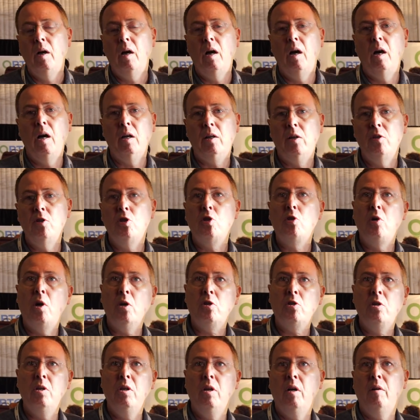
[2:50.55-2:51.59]
uh,
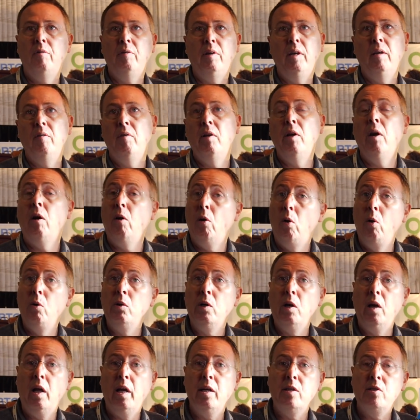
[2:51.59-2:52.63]
construction of even our
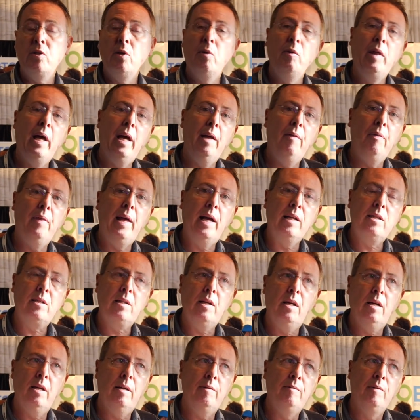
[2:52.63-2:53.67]
older lights. So that,
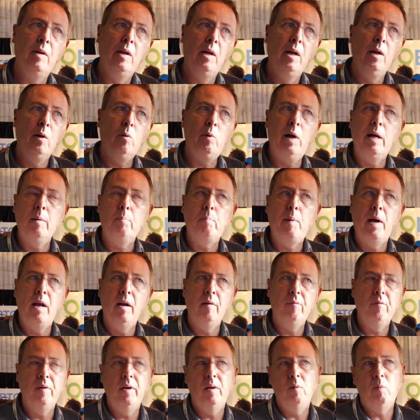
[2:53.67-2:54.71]
that's a great
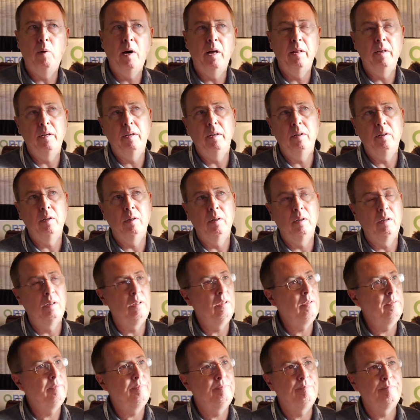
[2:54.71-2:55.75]
benefit whether
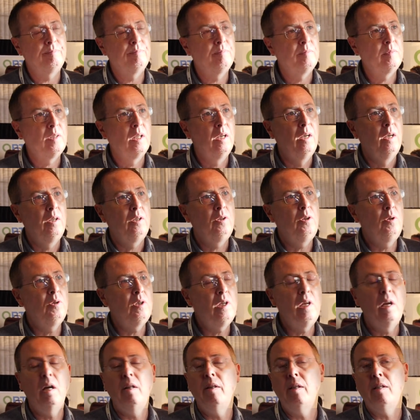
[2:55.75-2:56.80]
you're
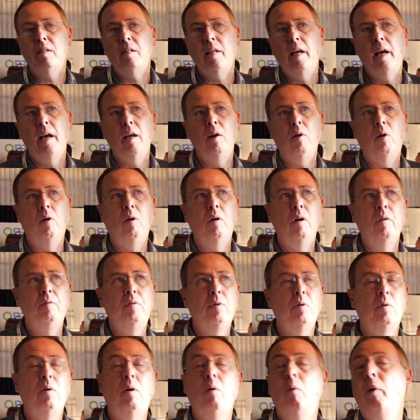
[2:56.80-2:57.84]
using on the set or if
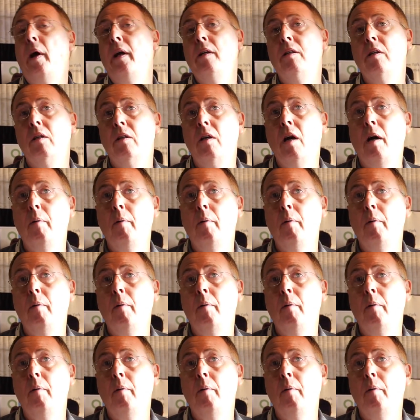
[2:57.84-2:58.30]
you're a rental